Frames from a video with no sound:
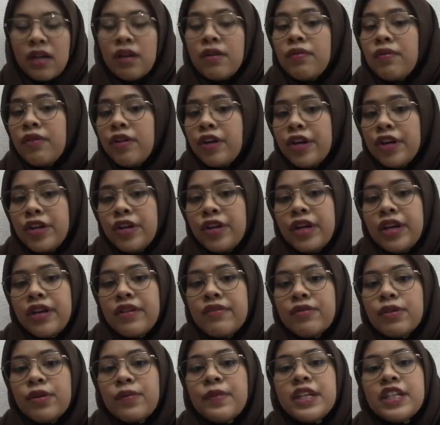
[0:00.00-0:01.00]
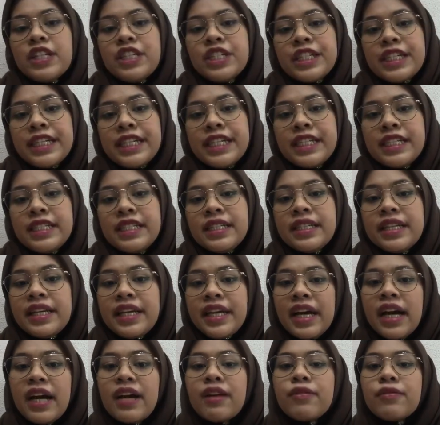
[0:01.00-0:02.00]
For your information,
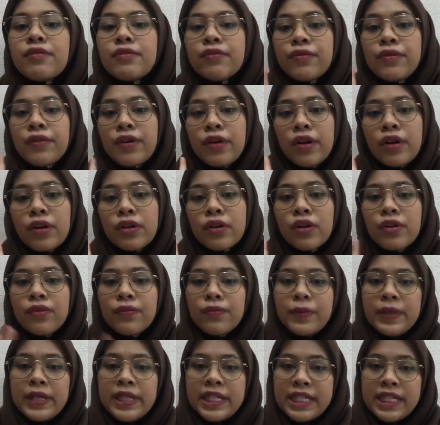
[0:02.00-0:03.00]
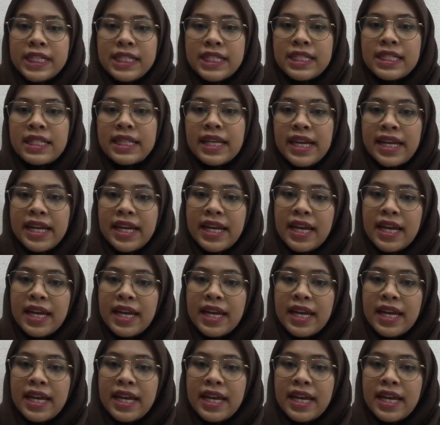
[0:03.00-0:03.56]
there are 4 components that